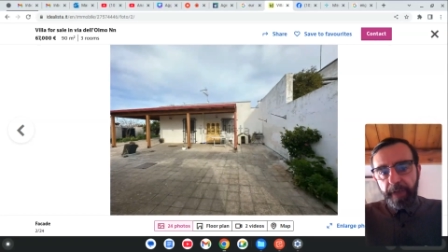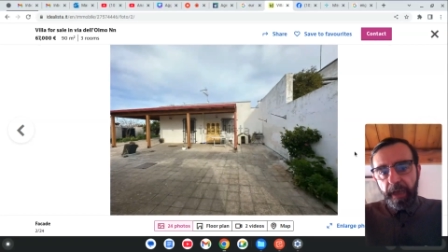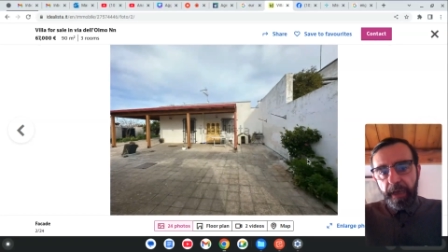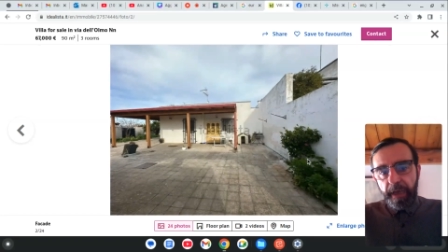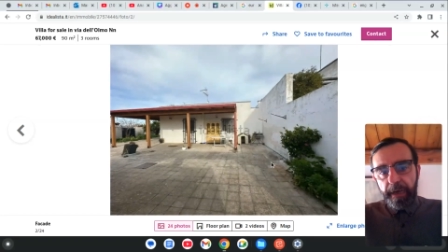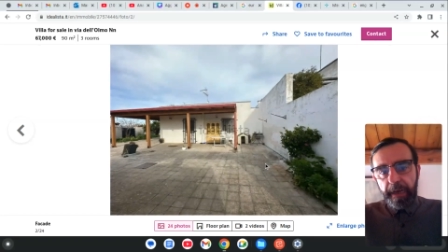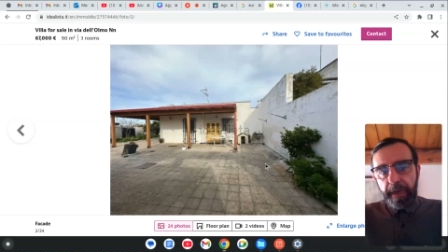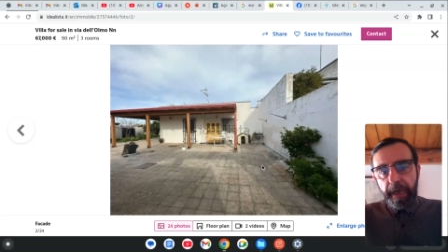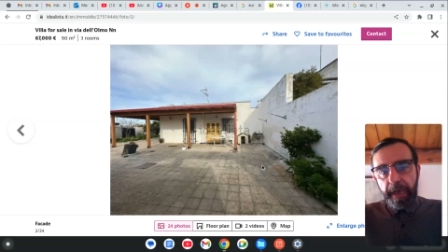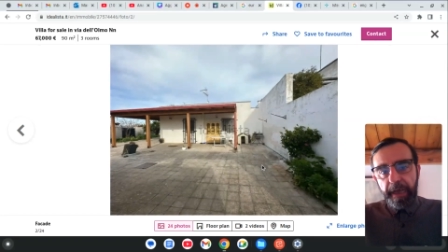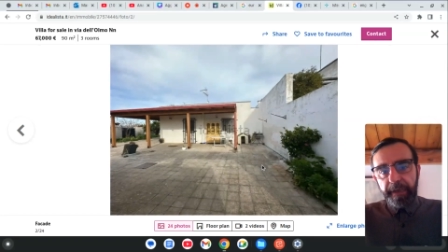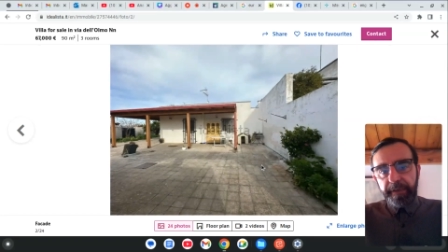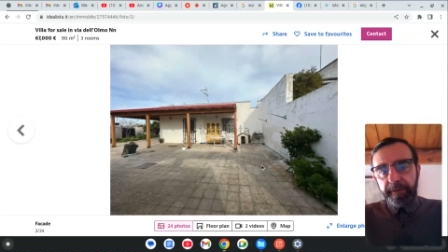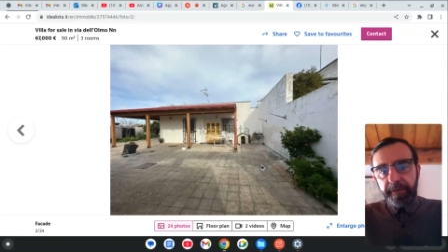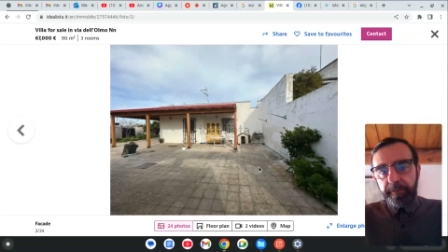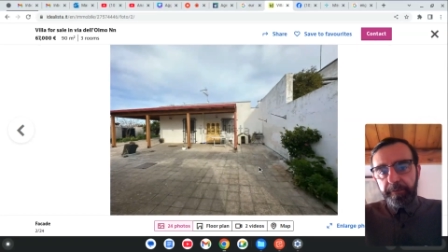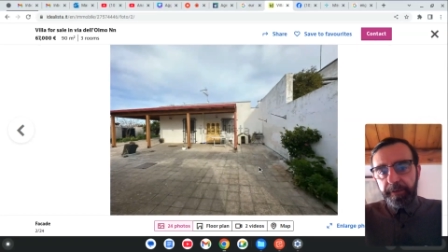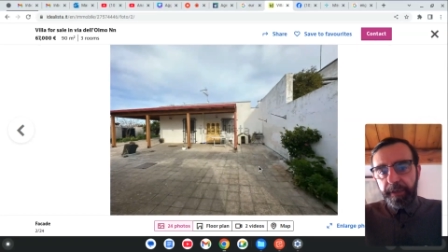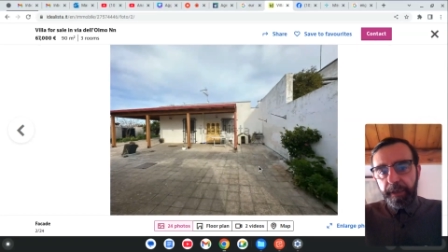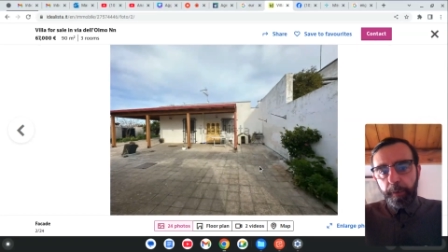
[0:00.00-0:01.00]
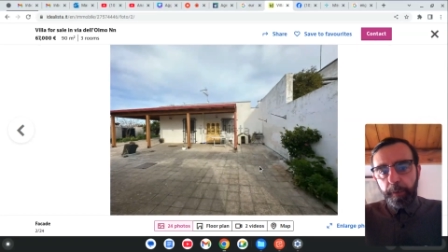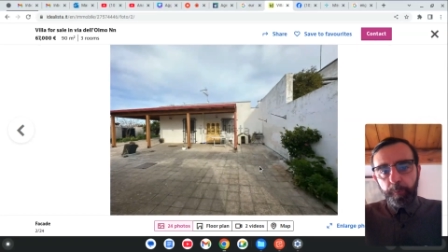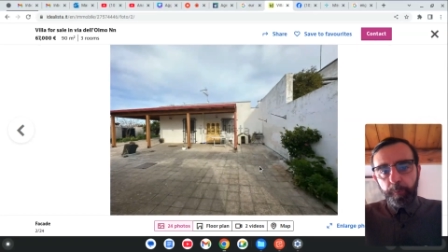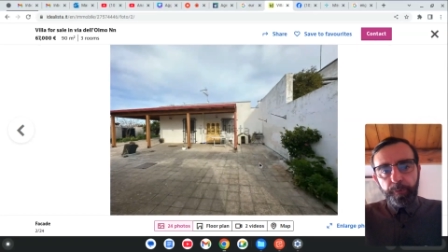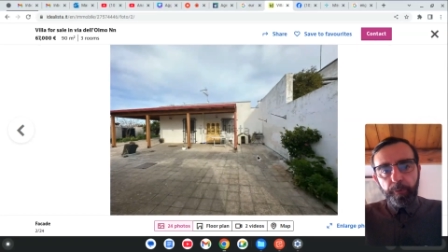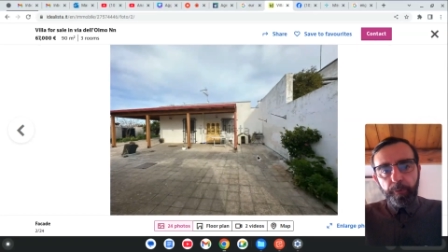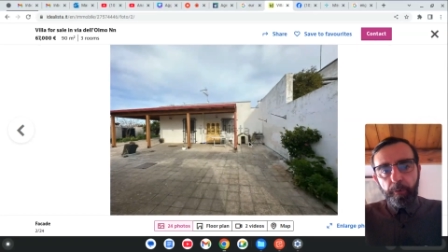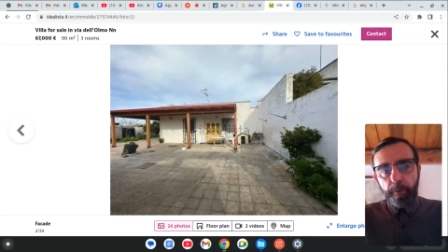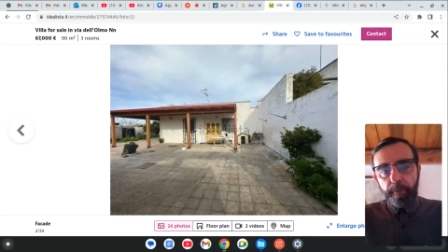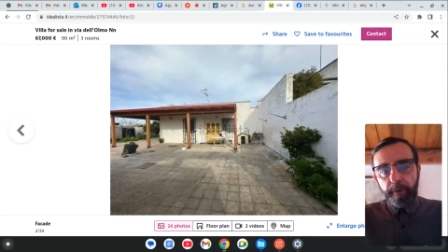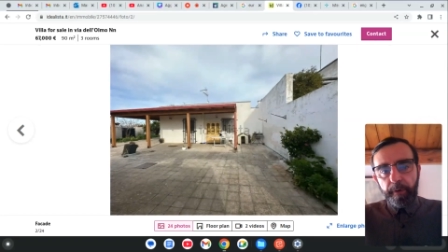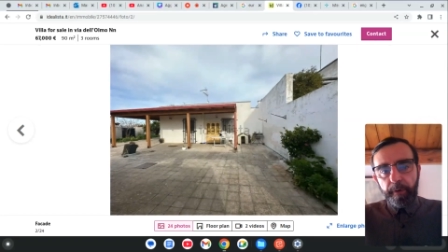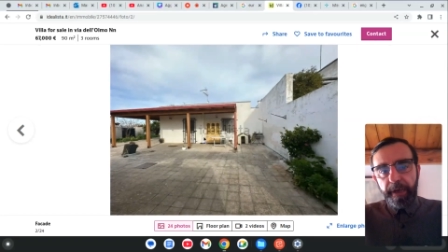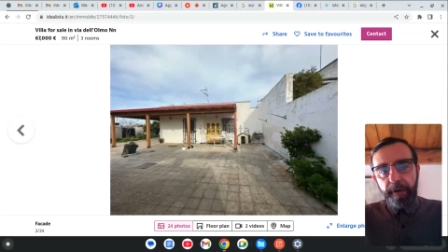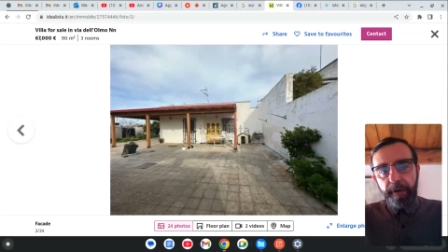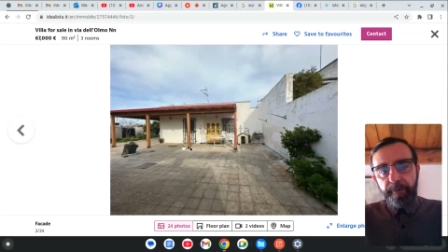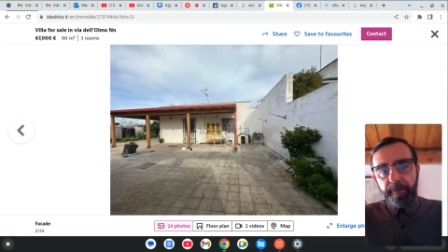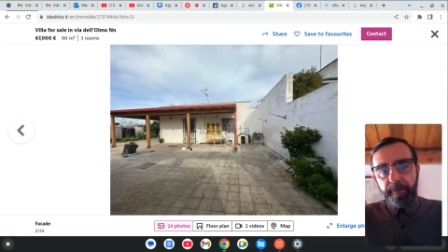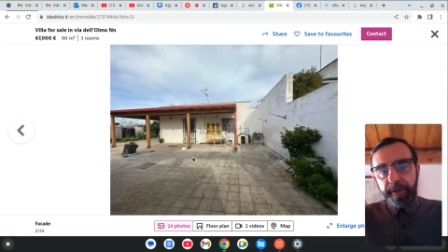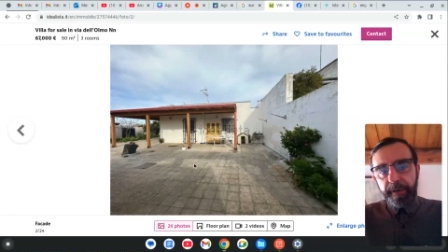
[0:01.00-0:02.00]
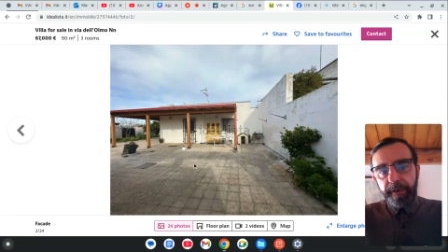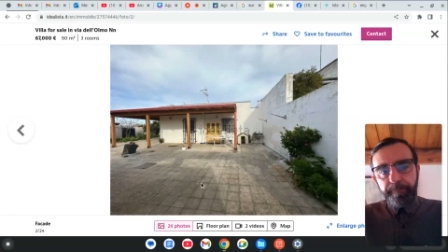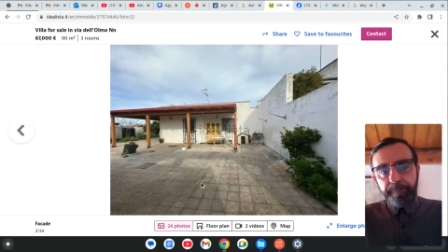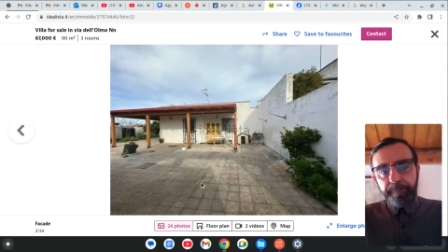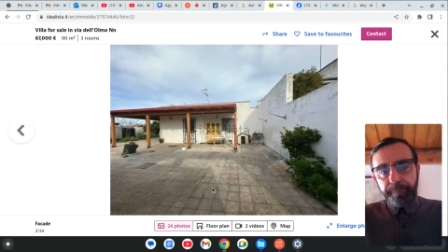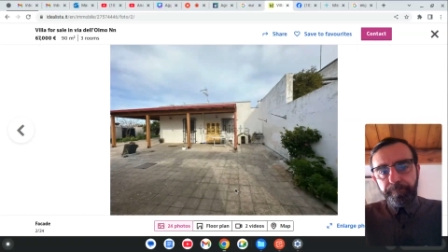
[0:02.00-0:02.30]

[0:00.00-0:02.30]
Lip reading: I like the outdoor area.